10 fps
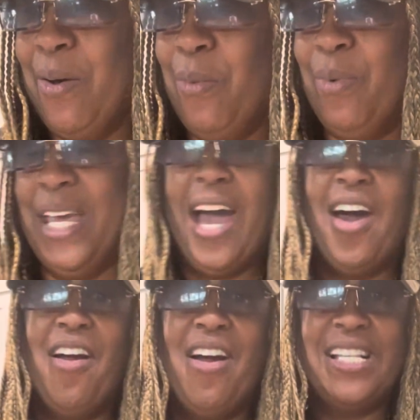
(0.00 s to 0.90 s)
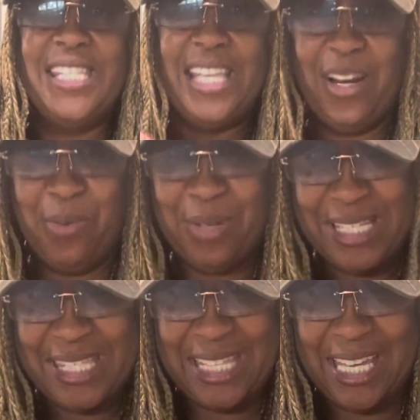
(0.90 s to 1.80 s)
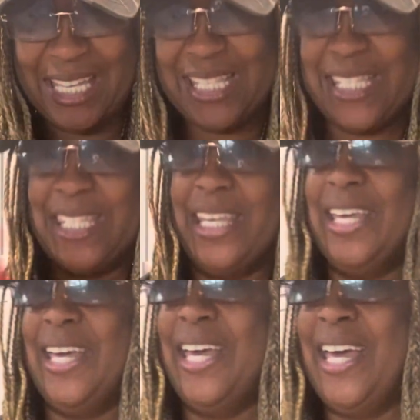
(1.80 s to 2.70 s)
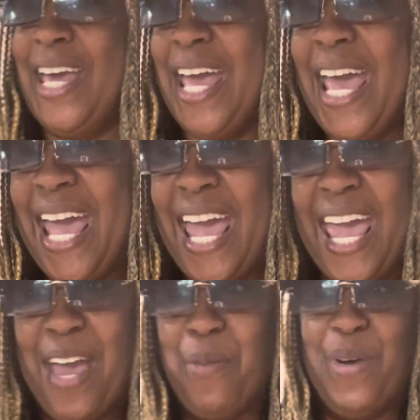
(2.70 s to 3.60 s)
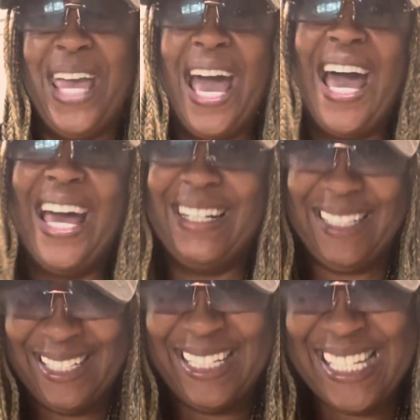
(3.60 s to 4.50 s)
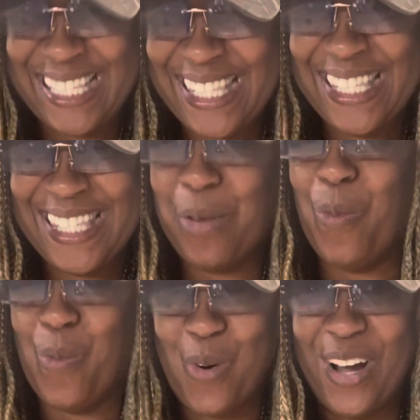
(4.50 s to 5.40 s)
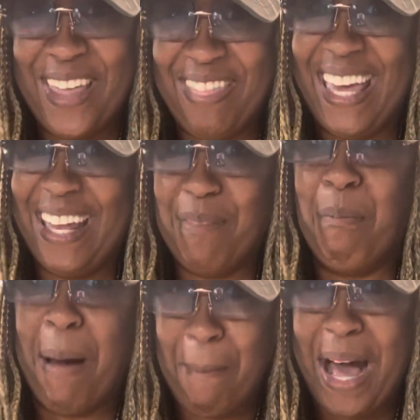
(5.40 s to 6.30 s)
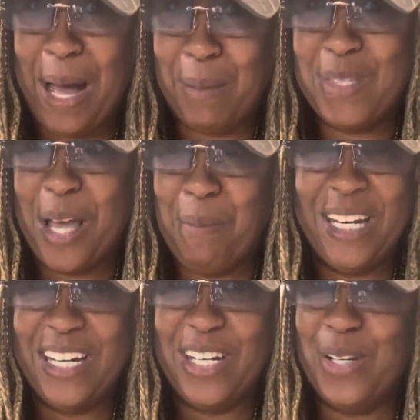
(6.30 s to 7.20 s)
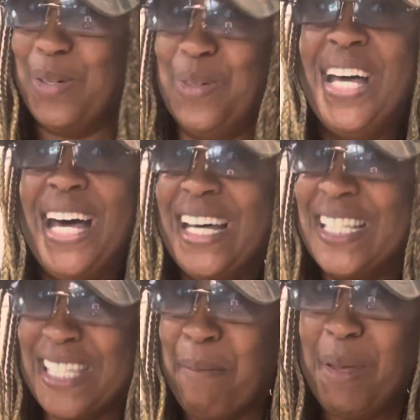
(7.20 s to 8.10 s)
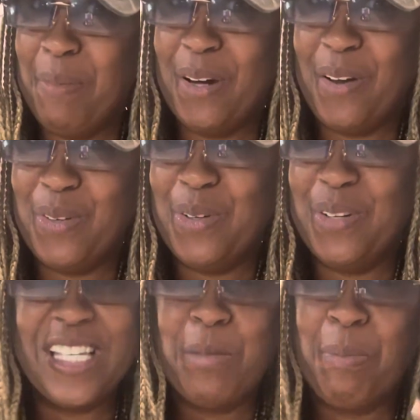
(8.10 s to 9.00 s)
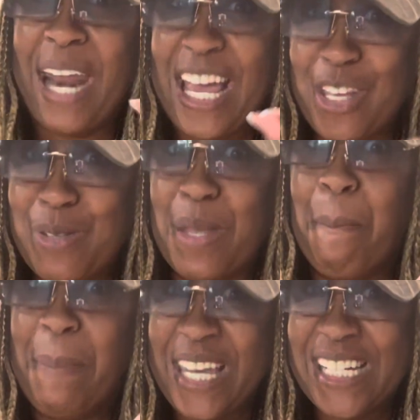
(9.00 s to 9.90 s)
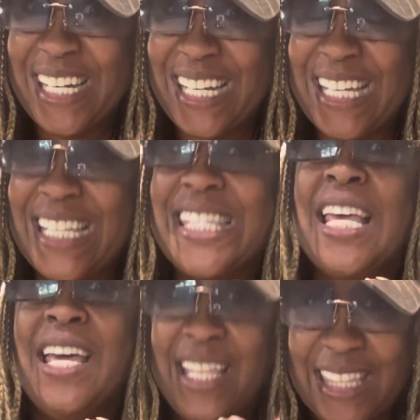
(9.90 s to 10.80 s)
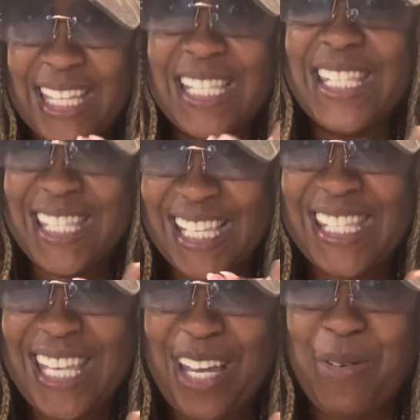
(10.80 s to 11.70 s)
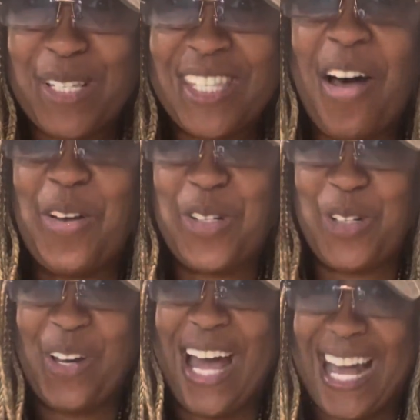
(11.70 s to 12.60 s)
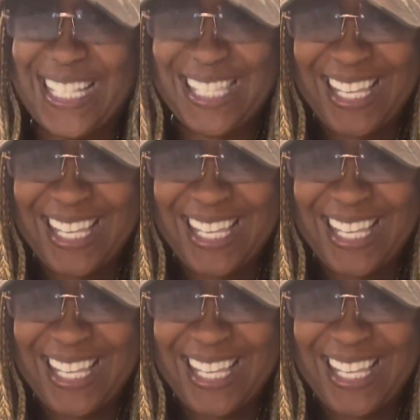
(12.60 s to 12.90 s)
We got our celery sticks. And we got, this is one that my mom taught me to do. Some people don't do this, but I use a pinch of this. This is the secret sauce, you guys.